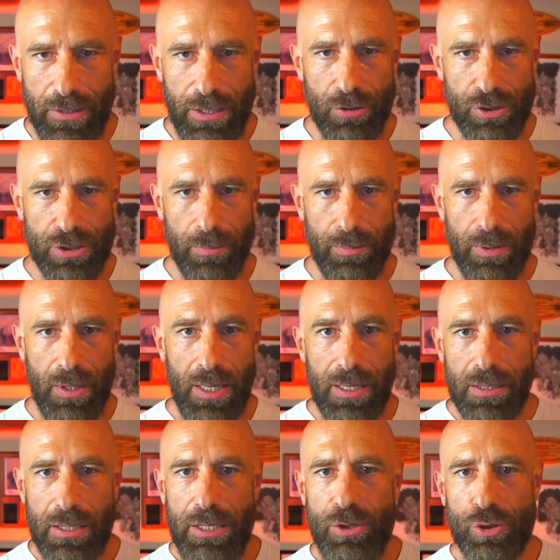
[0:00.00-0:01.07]
leadership.
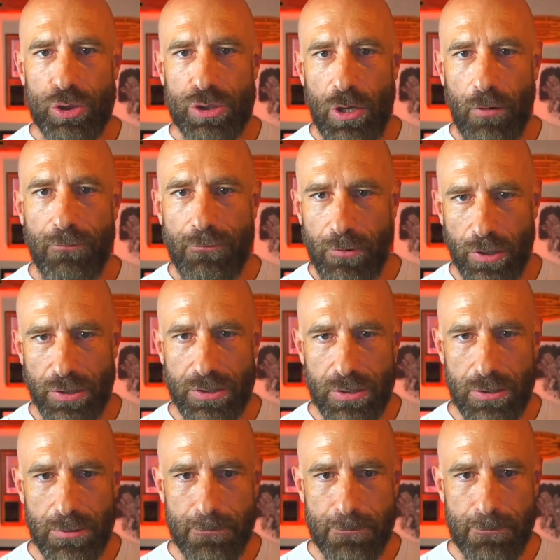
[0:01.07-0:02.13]
Lead yourself first.